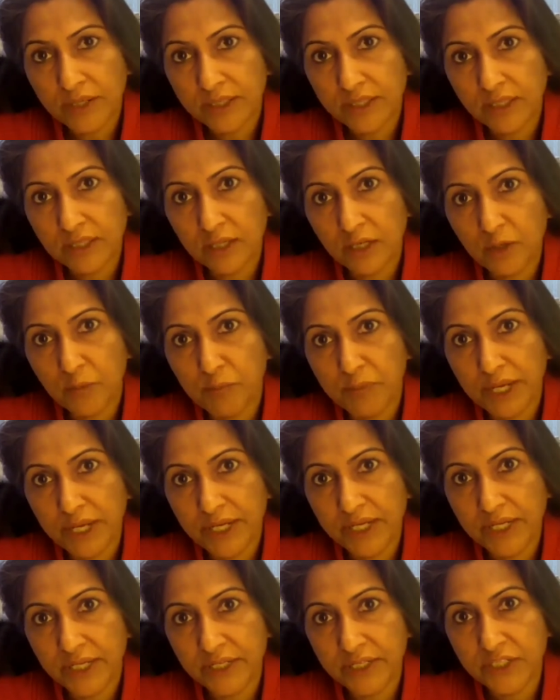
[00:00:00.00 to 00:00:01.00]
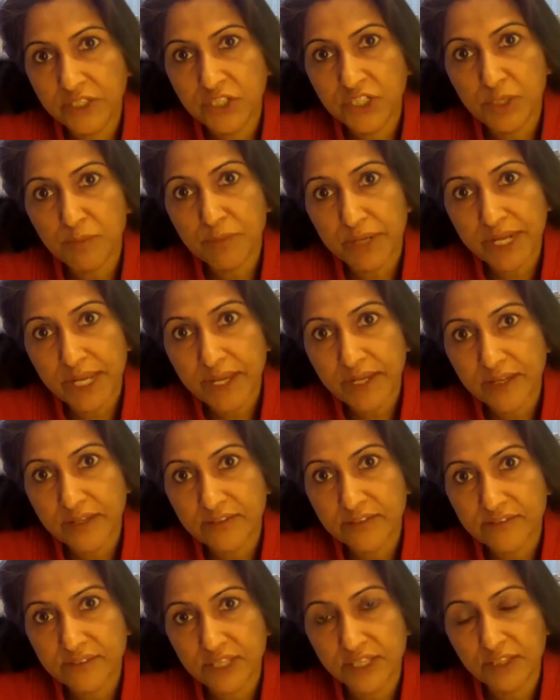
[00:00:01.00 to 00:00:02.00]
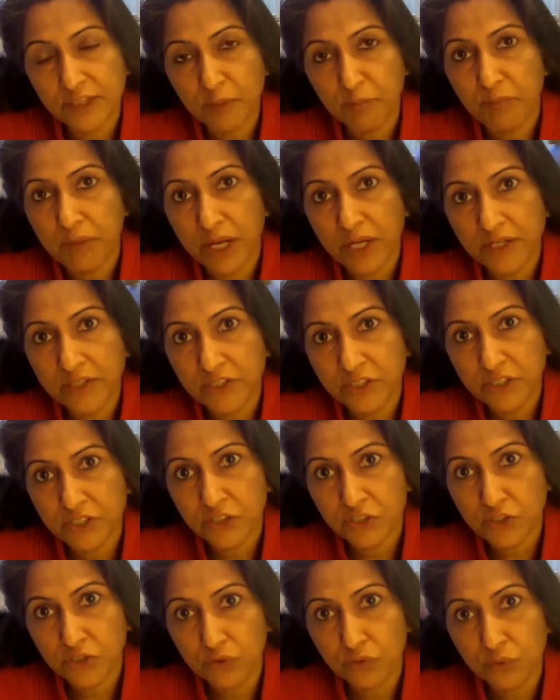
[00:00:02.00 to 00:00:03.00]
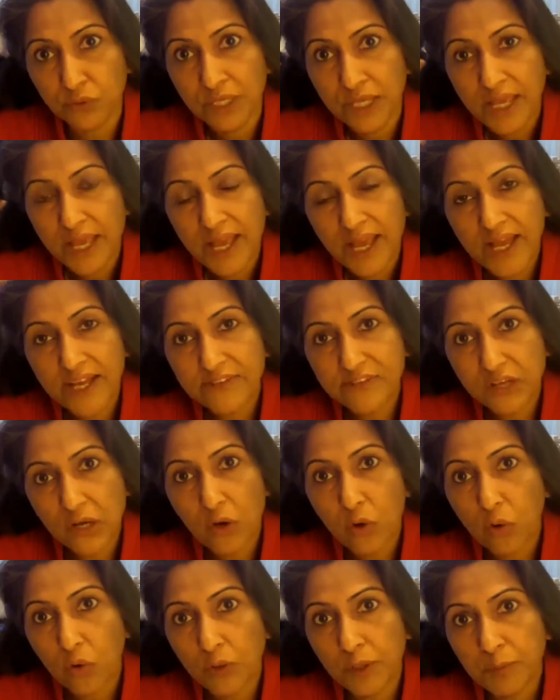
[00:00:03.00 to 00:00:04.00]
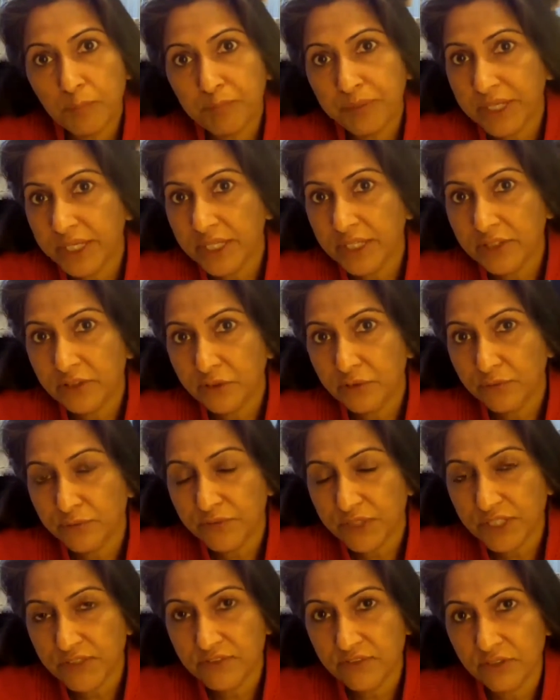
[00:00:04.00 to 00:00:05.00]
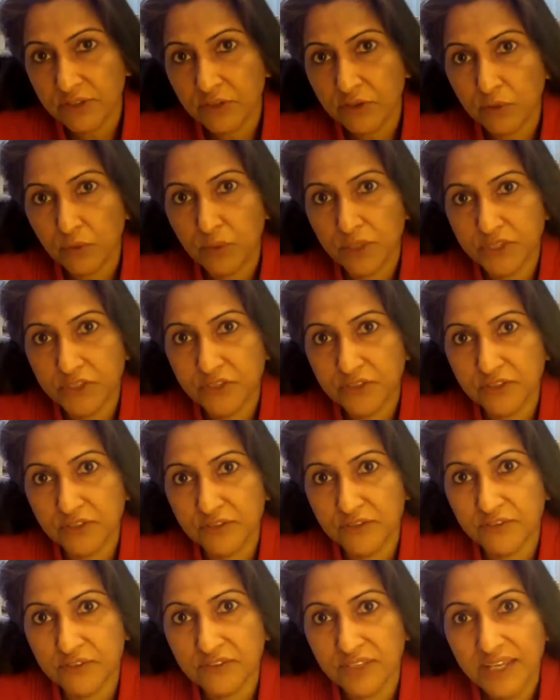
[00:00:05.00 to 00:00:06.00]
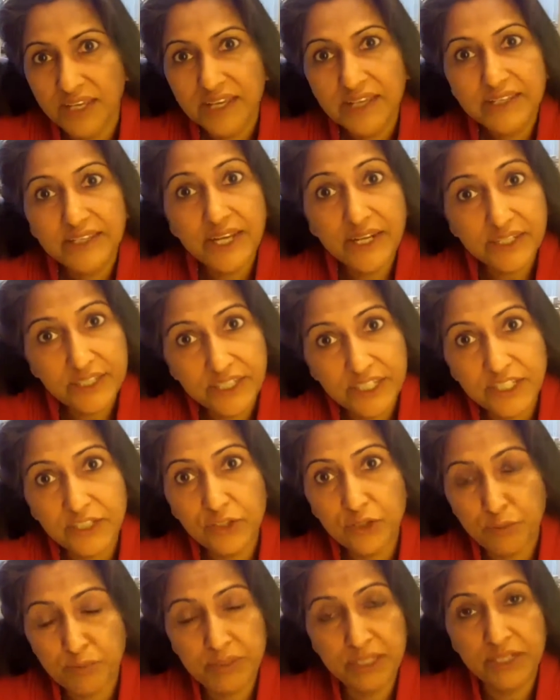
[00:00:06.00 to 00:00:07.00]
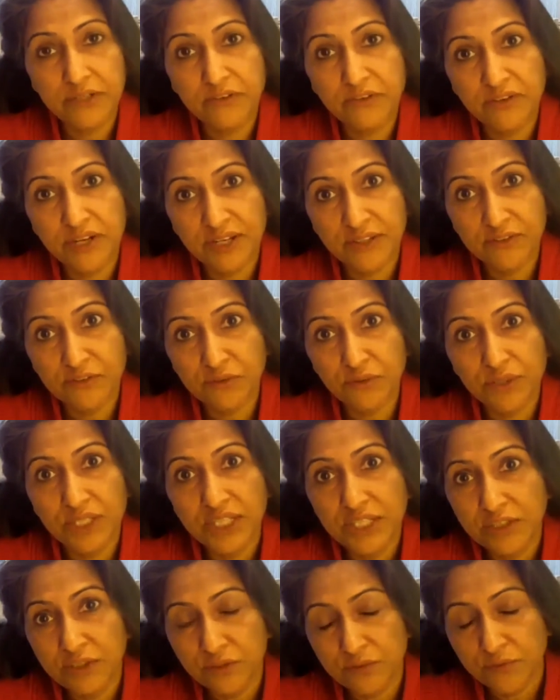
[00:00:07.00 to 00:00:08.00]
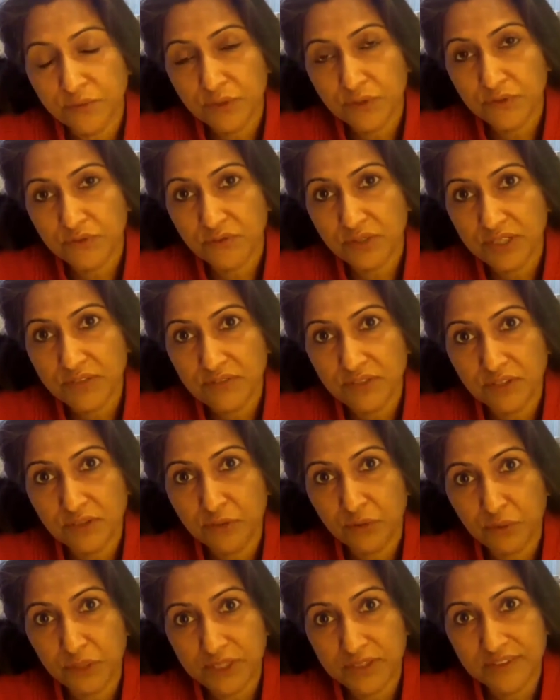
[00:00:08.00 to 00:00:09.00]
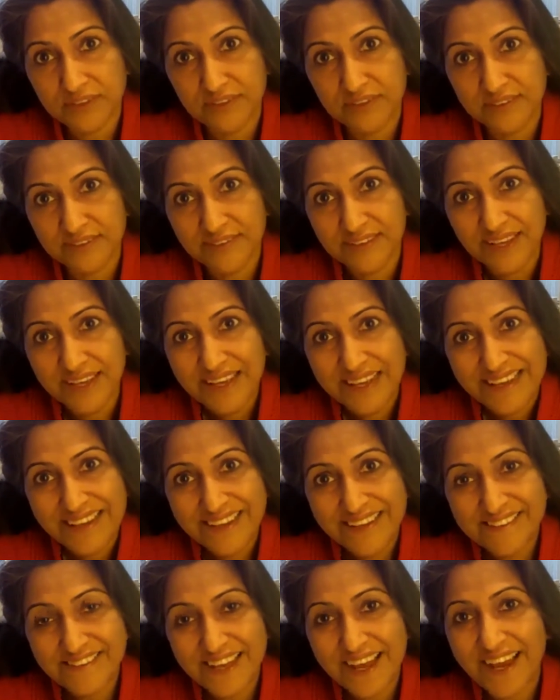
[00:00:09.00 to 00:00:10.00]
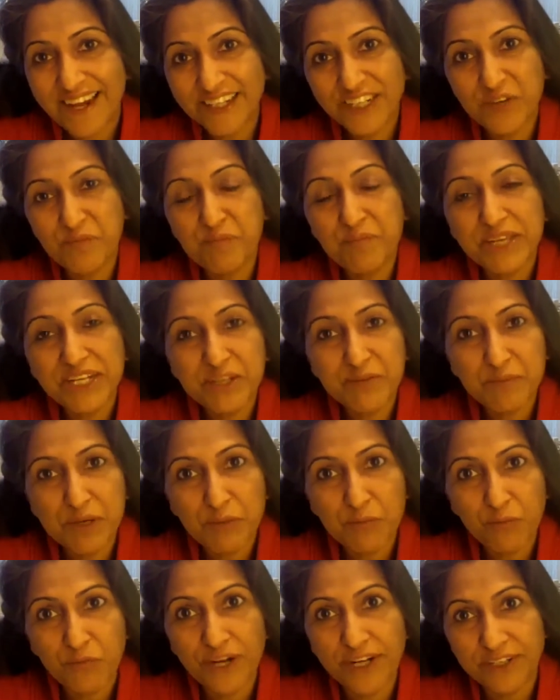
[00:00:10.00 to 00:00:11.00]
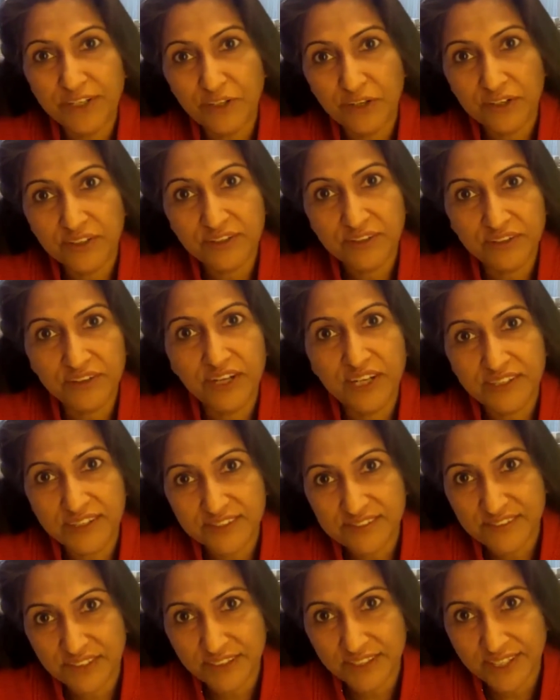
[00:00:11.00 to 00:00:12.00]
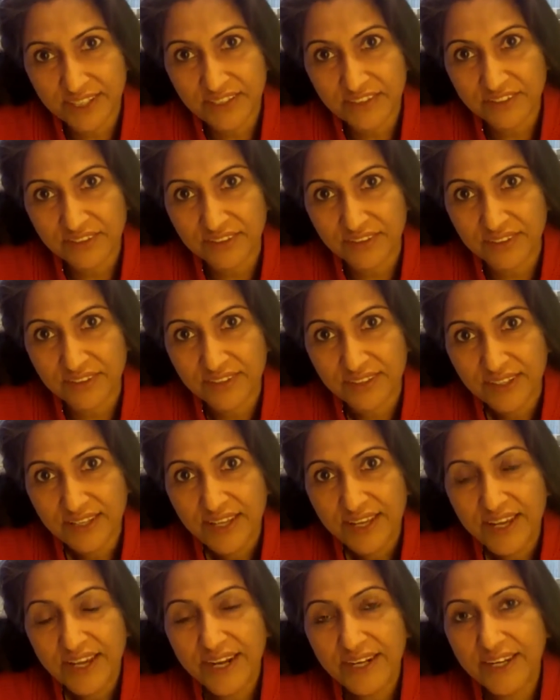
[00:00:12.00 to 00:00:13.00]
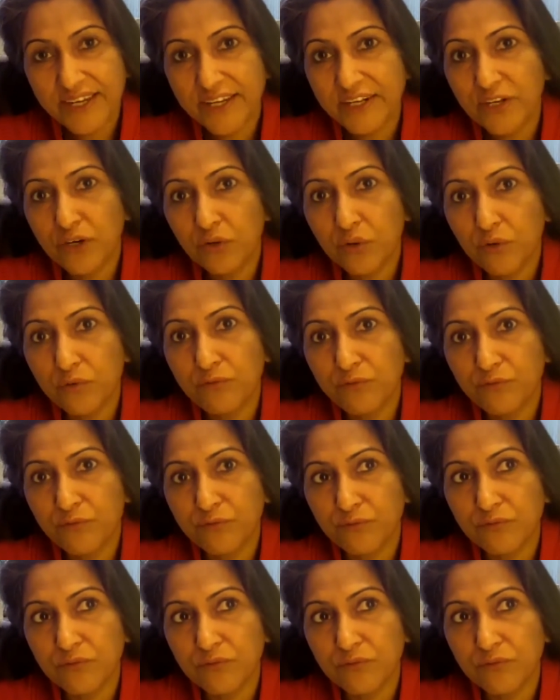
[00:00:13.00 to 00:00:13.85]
article by Jimenez in the March issue has a whole page of research questions that need to be addressed. So each of those research questions is at a minimum one doctoral dissertation, and I know of